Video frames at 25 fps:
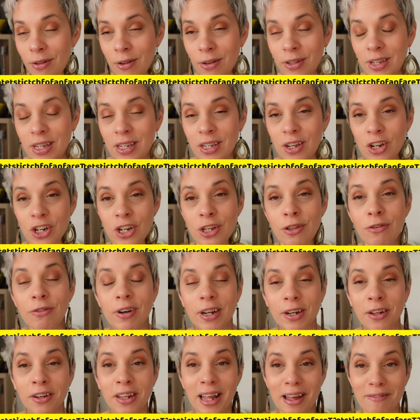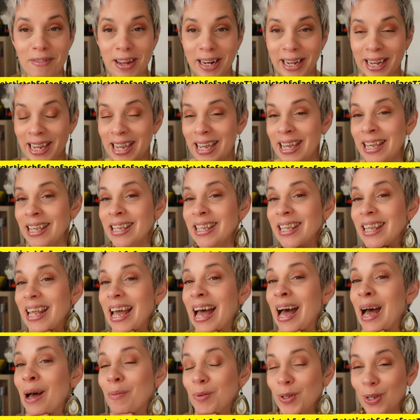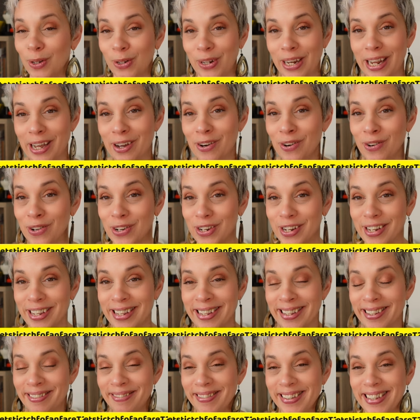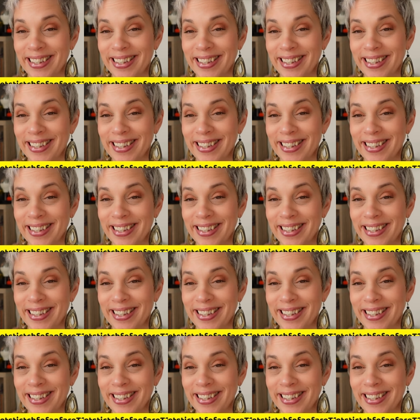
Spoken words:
discussion thread on Ravelry is absolutely gorgeous.